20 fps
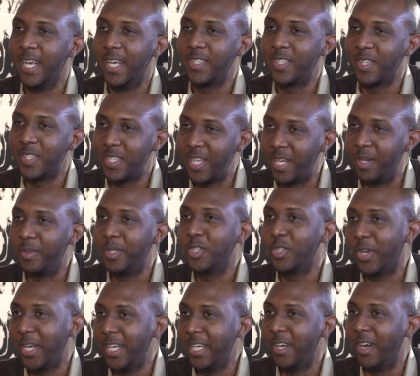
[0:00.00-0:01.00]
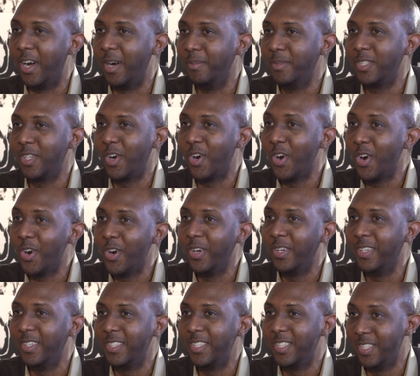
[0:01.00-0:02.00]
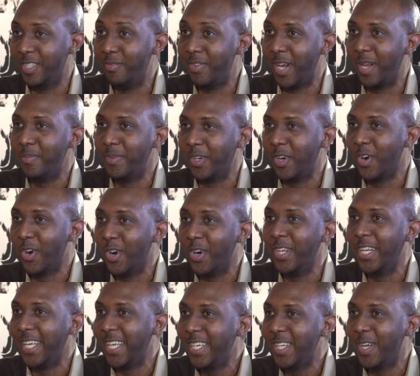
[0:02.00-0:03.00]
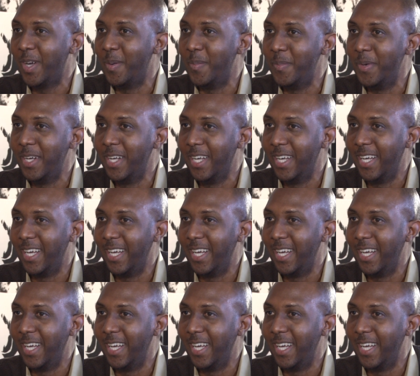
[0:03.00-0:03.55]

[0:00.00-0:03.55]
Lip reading: a sustainable trading arm to develop an earned income